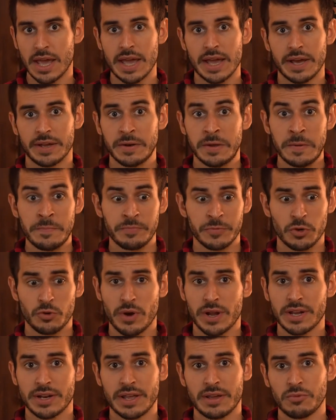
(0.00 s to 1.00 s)
and
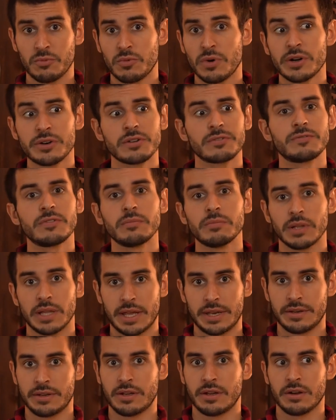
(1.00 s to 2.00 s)
created a wonderful
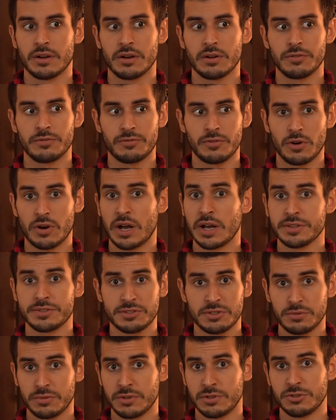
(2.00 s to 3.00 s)
blend here for us
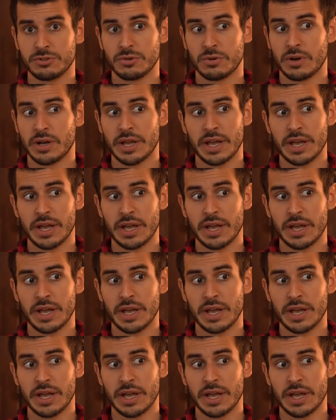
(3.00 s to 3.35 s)
to enjoy,